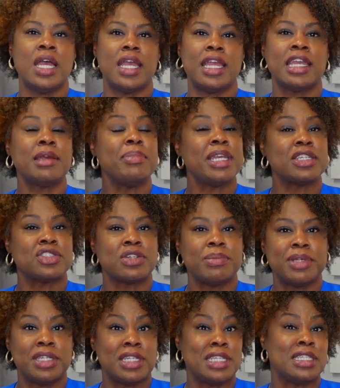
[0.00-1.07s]
it could be
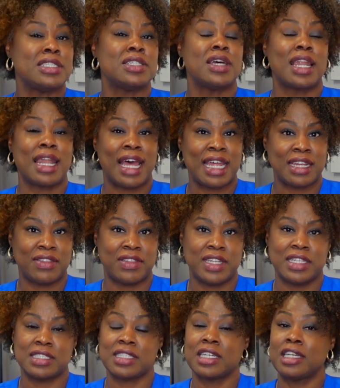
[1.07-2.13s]
attributed to a lot of
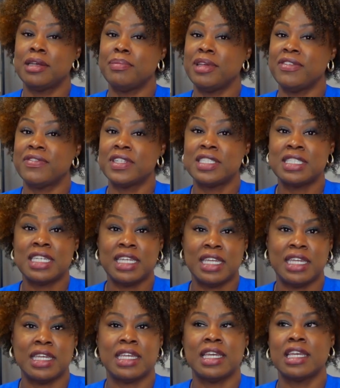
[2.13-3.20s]
things. It could be
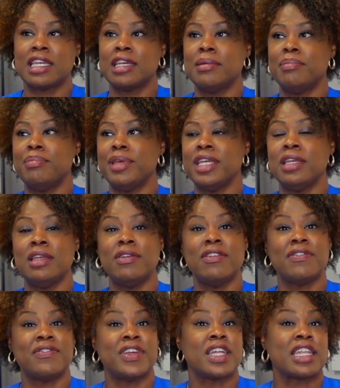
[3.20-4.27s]
fatigue, it could be
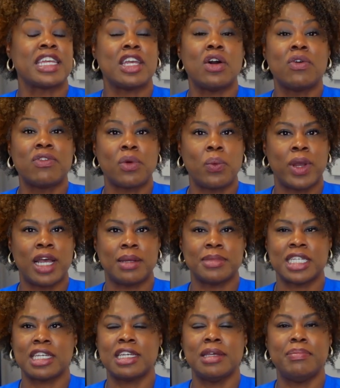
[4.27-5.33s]
feeling overwhelmed,
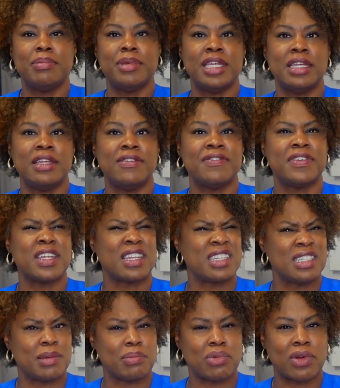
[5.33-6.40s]
it could be feeling
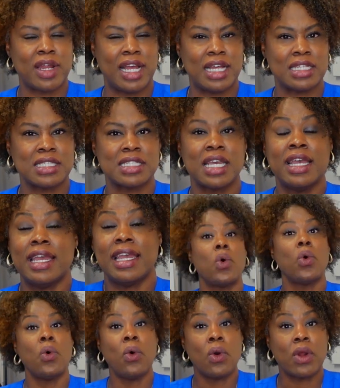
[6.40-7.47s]
depressed,
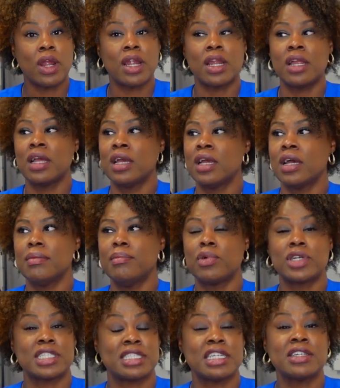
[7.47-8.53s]
or more
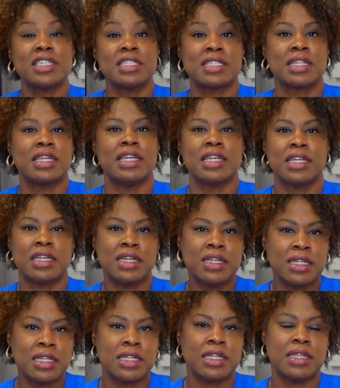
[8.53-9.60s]
seriously, it
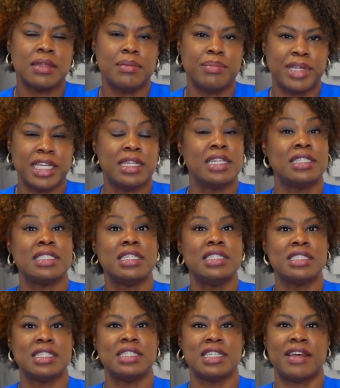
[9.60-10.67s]
could be an
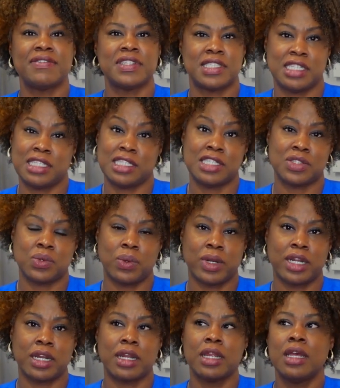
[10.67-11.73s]
attention deficit
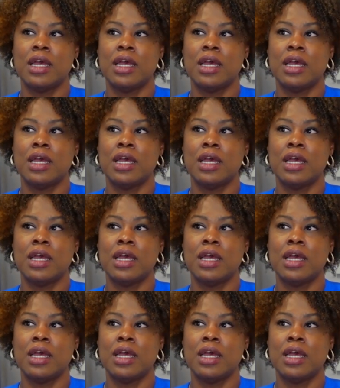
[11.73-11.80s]
disorder.